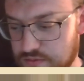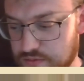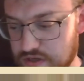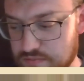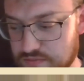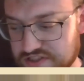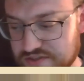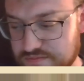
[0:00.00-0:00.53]

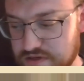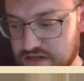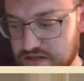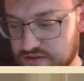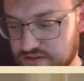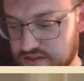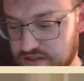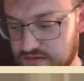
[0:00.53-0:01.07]
We must be
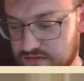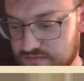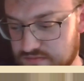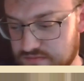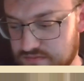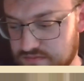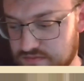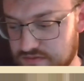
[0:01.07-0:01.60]
nothing,
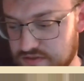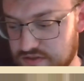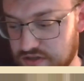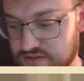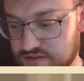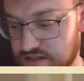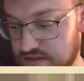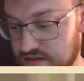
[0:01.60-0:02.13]

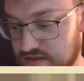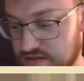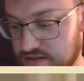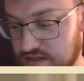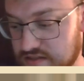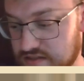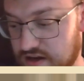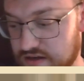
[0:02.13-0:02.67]
nothing
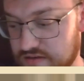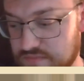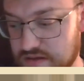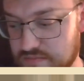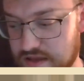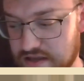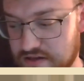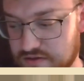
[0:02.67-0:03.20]
that God
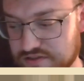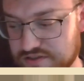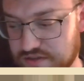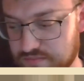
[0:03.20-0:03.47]
may make us